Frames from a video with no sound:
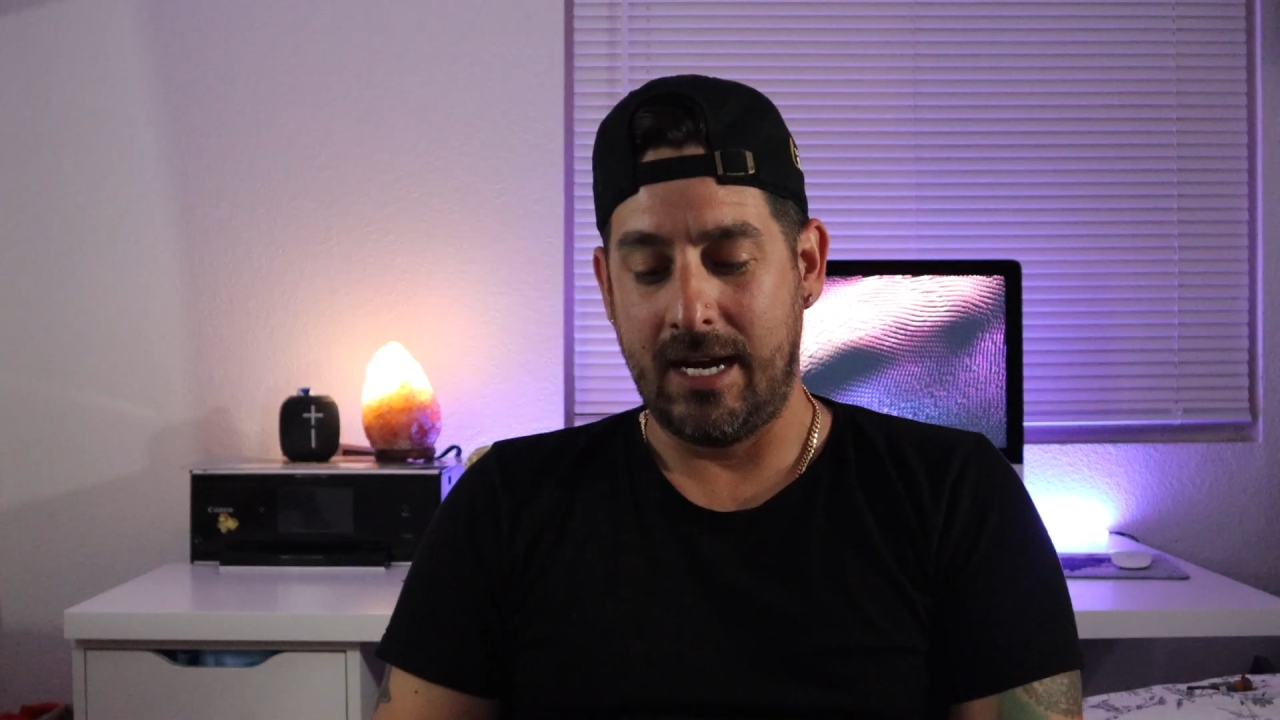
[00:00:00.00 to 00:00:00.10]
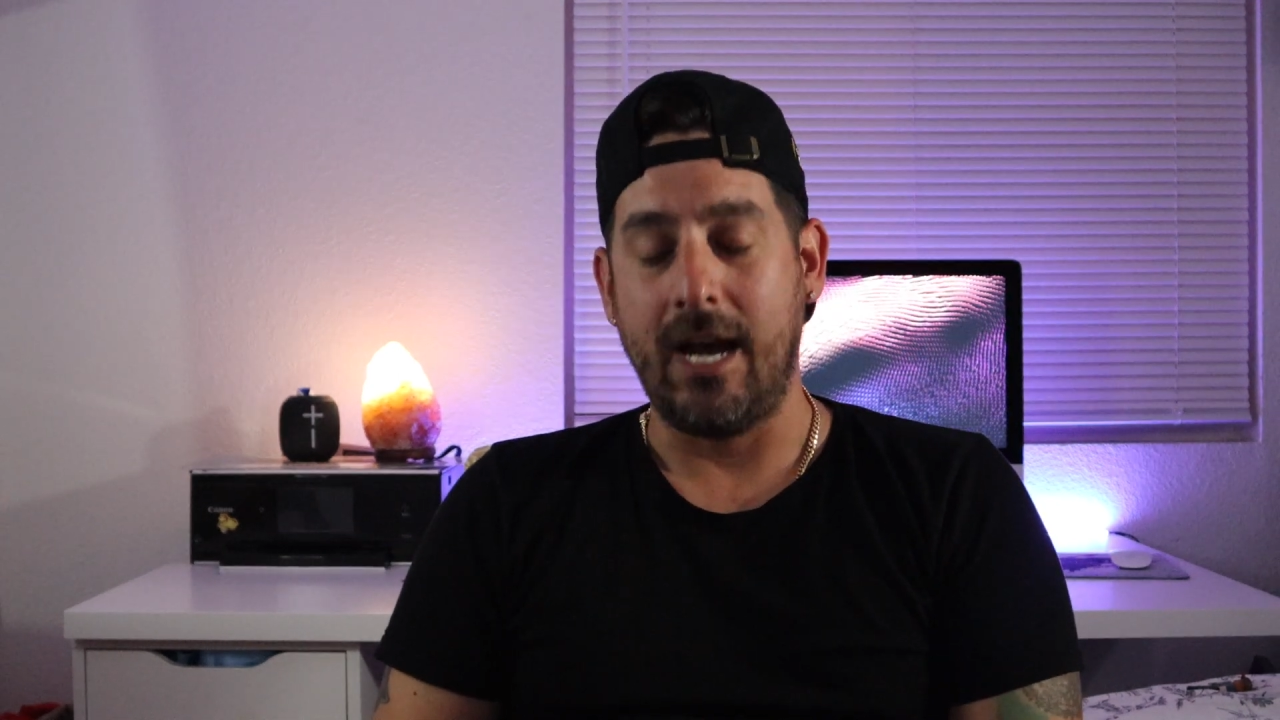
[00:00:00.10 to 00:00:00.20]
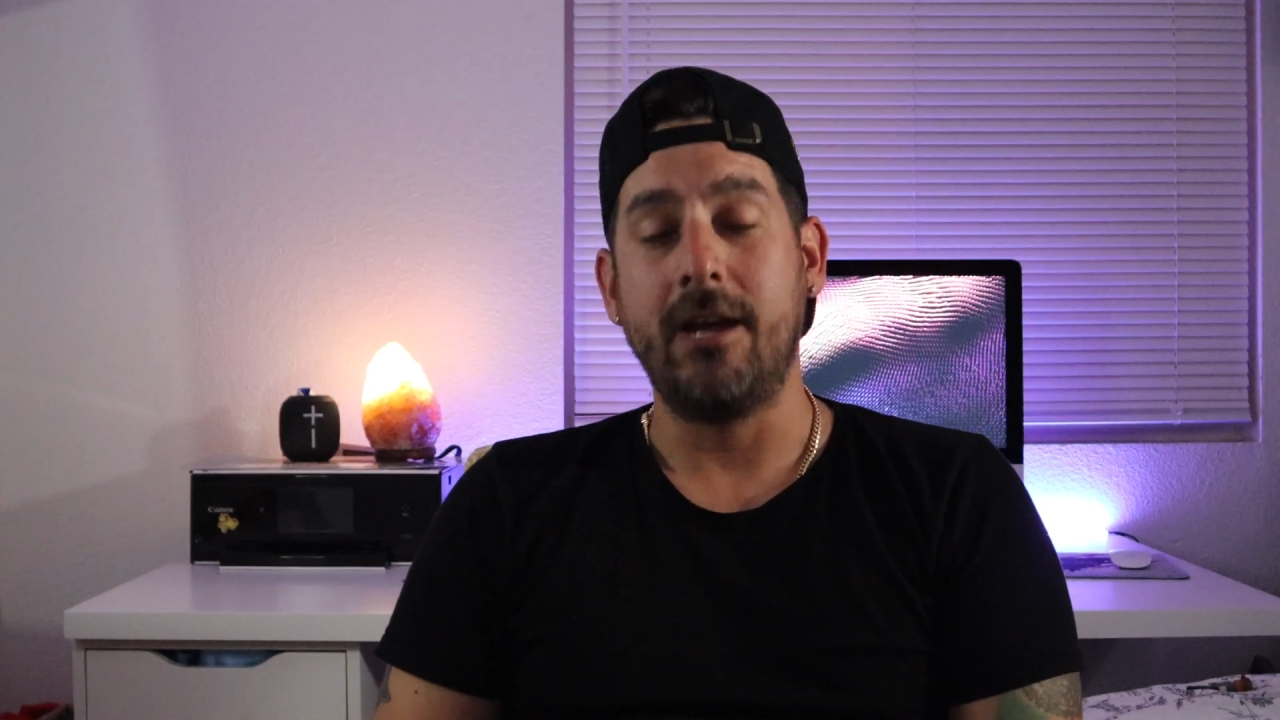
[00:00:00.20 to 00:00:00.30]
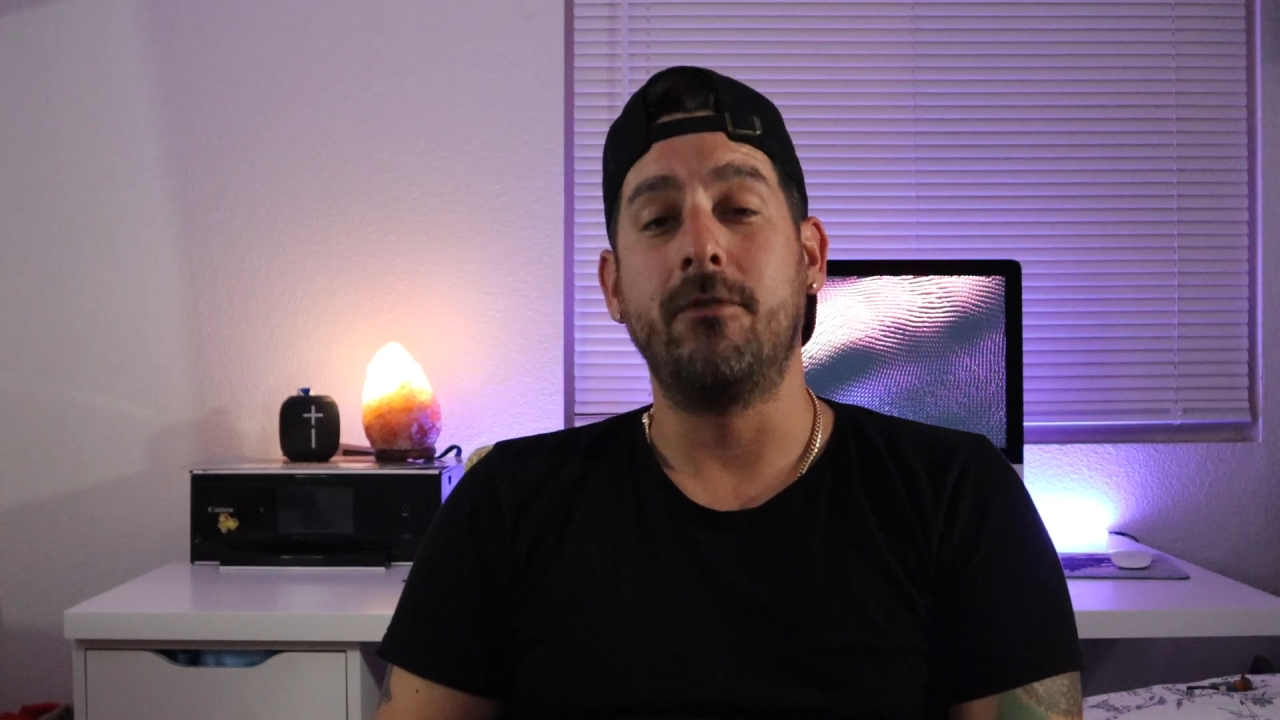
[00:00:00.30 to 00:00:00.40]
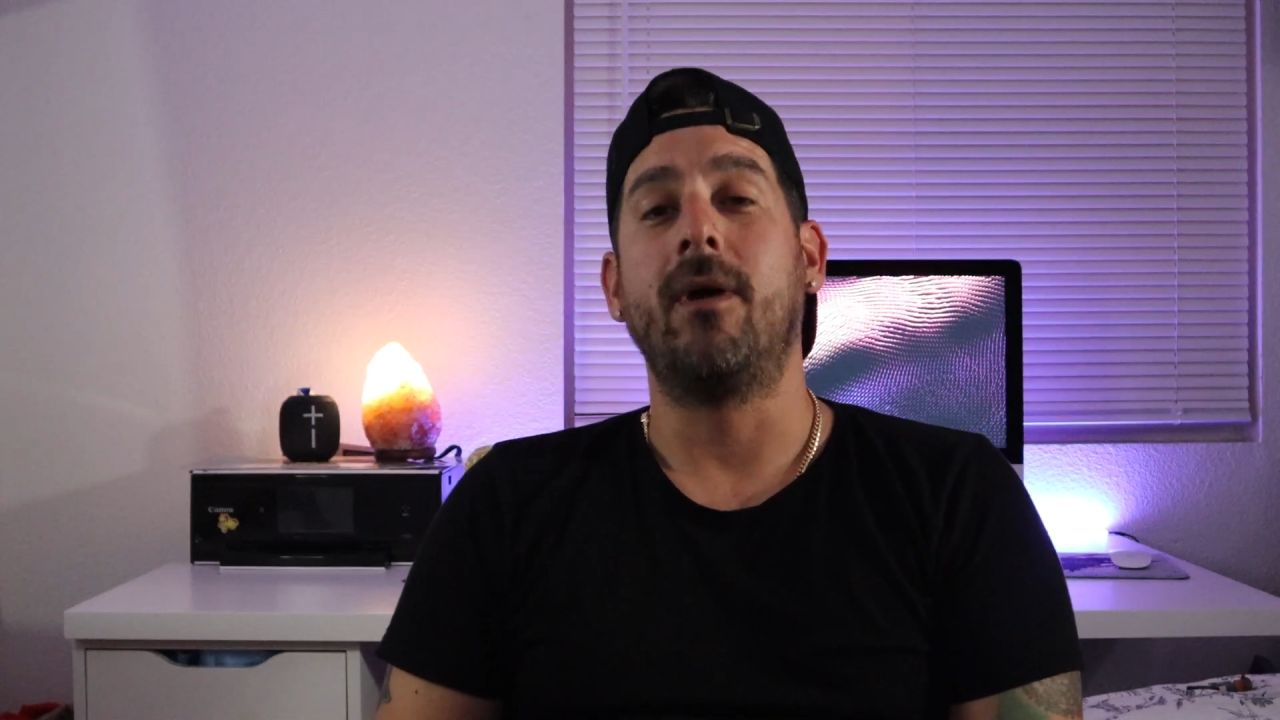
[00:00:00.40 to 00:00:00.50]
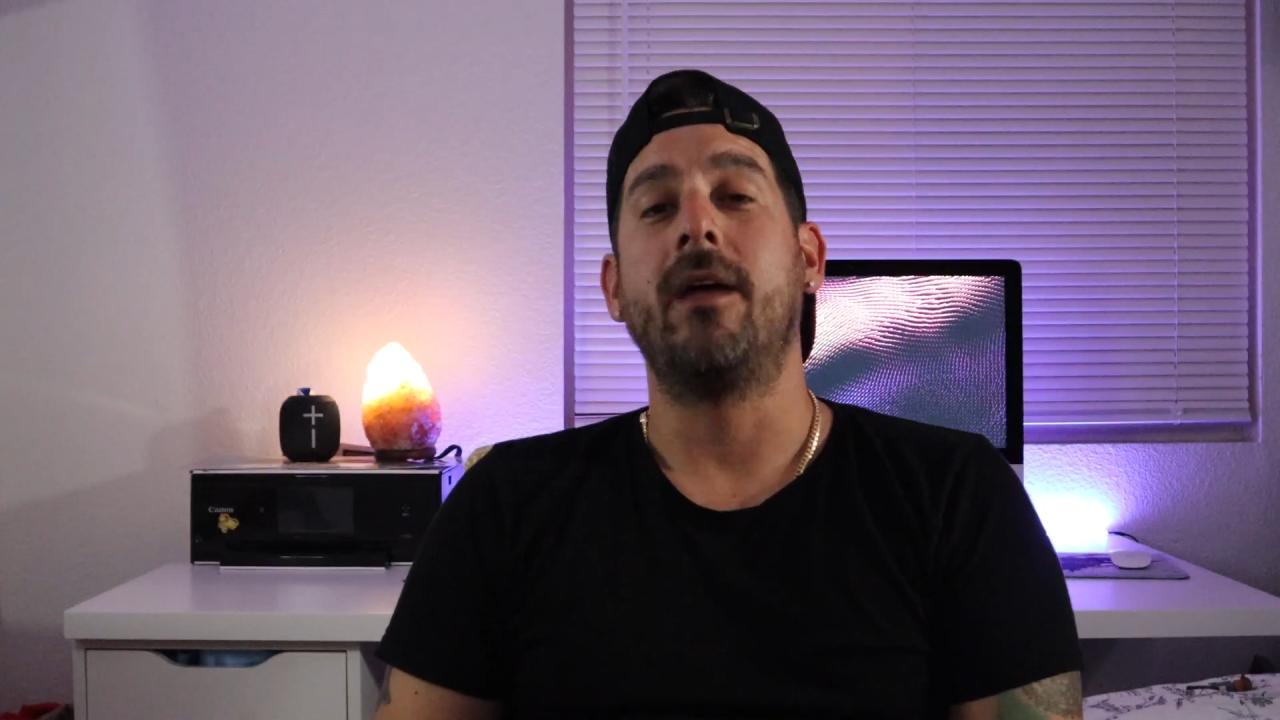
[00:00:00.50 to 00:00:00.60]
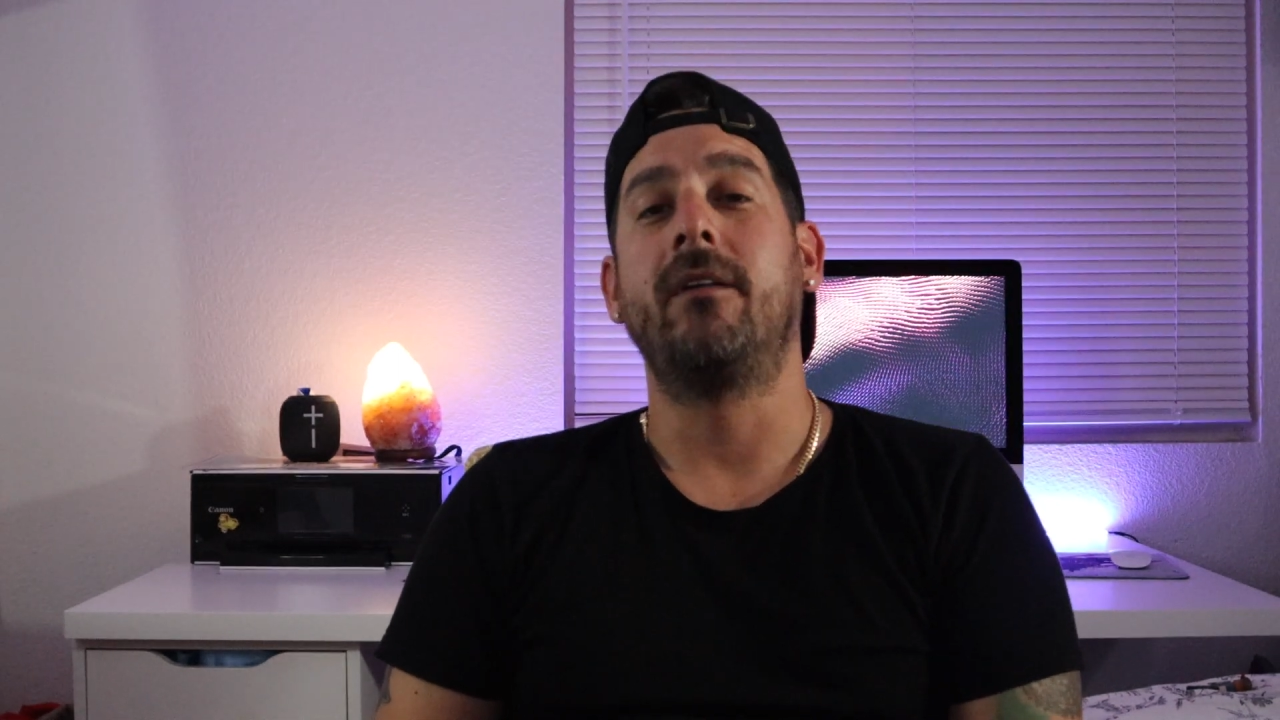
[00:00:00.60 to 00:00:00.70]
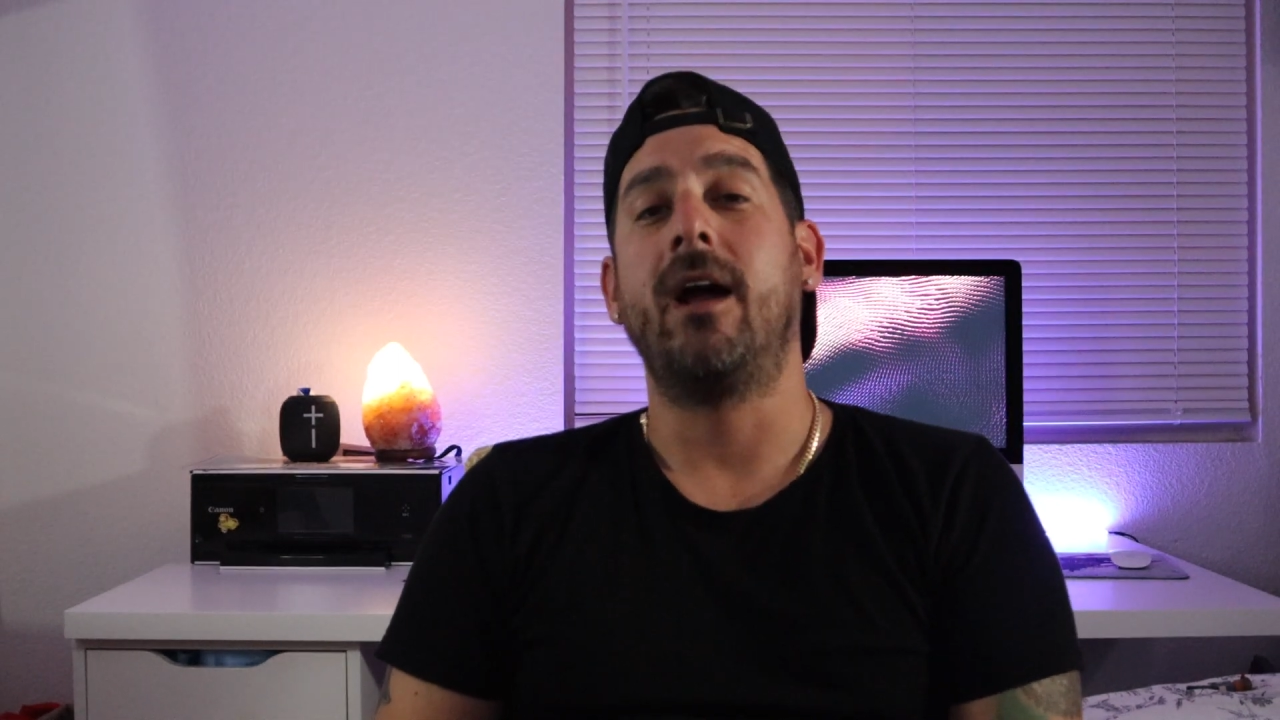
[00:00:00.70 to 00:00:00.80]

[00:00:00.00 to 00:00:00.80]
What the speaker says: I'd rather